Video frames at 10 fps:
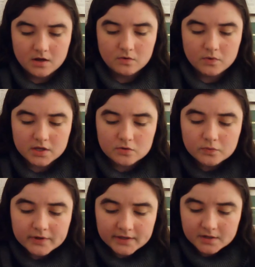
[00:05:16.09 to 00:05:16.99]
What you
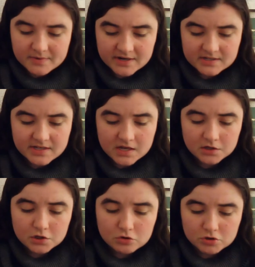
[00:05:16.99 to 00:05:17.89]
really mean is that
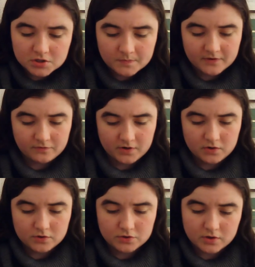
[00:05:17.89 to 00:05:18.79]
you should be free
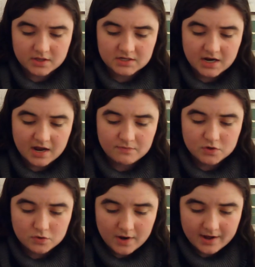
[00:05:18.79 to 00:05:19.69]
to enjoy the time
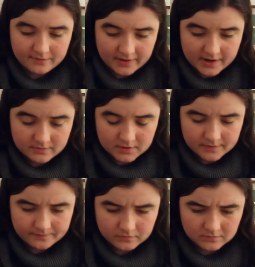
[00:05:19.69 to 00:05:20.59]
you have left.
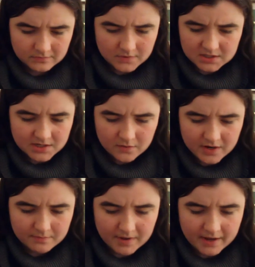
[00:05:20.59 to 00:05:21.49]
That's not what
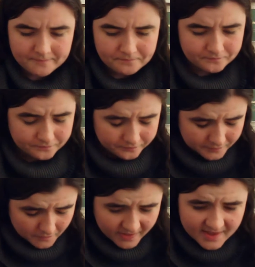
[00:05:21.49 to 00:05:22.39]
I meant.
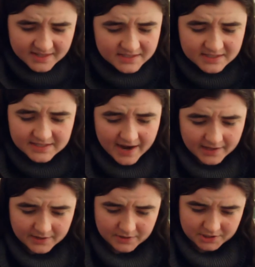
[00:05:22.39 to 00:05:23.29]
That's
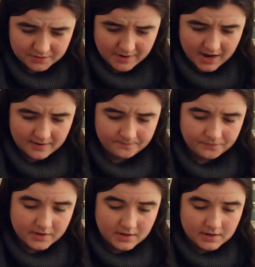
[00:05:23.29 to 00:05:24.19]
exactly what you meant.
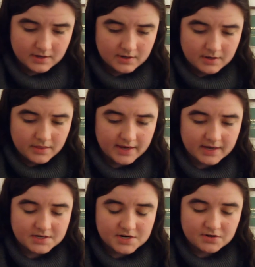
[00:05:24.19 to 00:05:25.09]
They
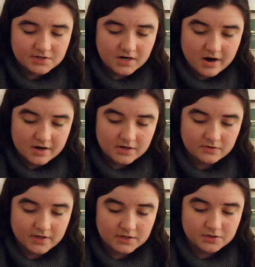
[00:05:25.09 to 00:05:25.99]
continued to
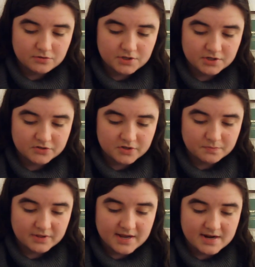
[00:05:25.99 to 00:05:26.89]
argue like two children
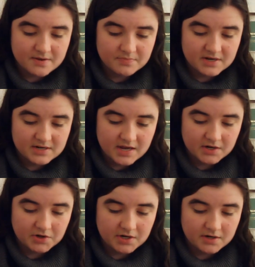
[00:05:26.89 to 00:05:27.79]
playing at being
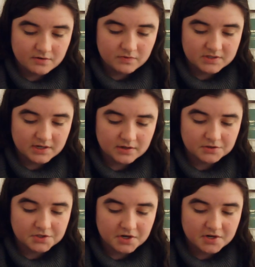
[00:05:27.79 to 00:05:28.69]
angry. One's
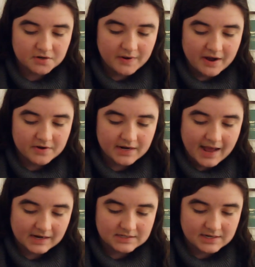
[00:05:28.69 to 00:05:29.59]
uncle turned around and
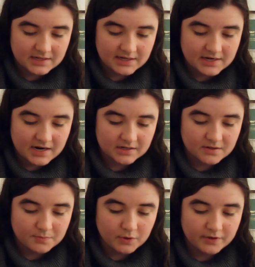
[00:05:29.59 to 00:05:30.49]
accidentally knocked
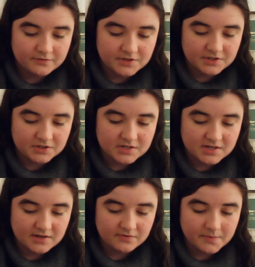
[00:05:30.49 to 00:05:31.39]
the bowl of ginger
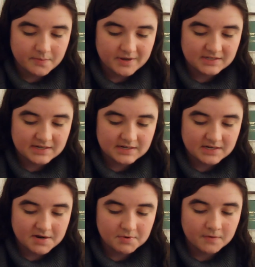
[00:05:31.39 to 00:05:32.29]
tea from the bedside
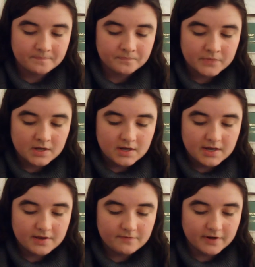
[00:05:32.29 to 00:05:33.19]
table.
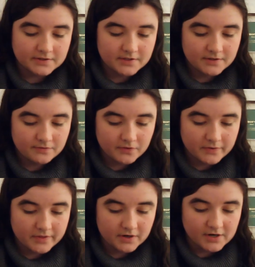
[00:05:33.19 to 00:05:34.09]
It fell to the floor
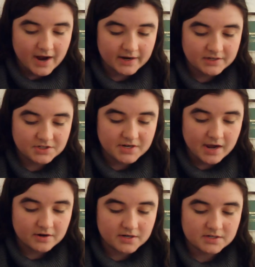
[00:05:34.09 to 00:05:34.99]
with a crack and
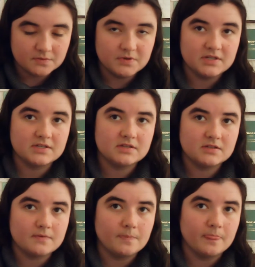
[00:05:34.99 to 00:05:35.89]
shattered into
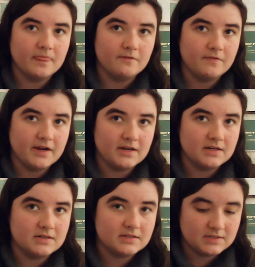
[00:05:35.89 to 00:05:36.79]
pieces. The
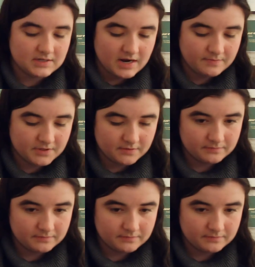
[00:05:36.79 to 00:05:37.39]
fighting stopped.